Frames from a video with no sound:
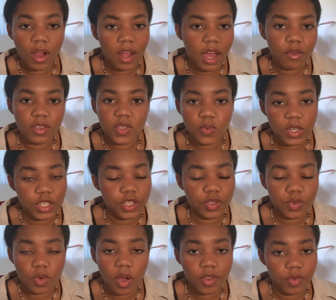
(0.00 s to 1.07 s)
while I was switching
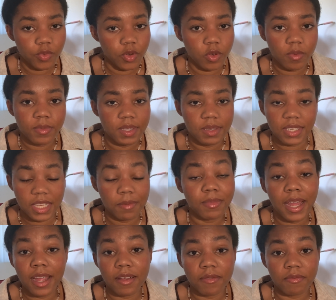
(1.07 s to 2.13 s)
through all the rooms, it seemed
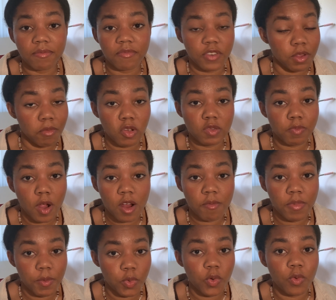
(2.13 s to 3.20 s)
like for the most
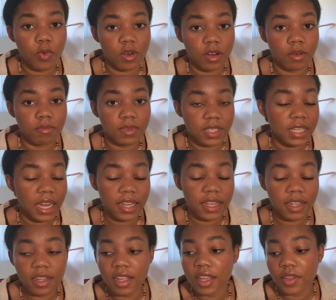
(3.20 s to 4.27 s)
part, people were
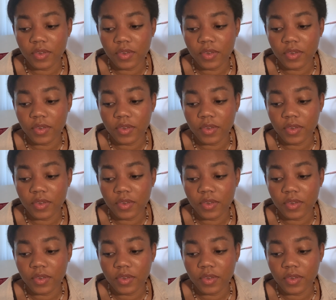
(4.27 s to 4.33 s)
studying.